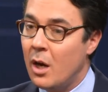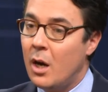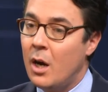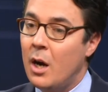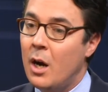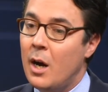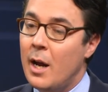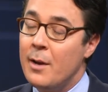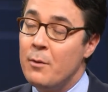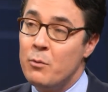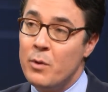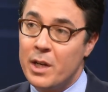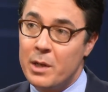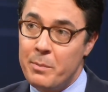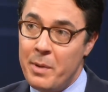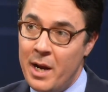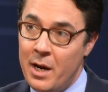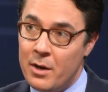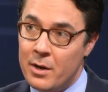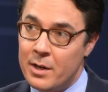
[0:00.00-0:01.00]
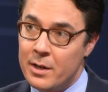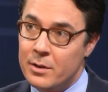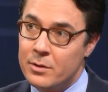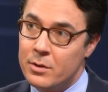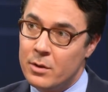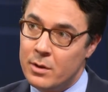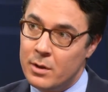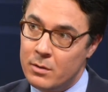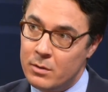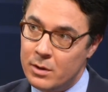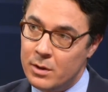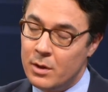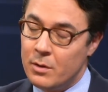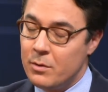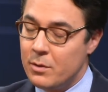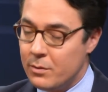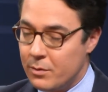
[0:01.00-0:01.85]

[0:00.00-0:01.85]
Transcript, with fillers: And Rick Perry. So there, you know,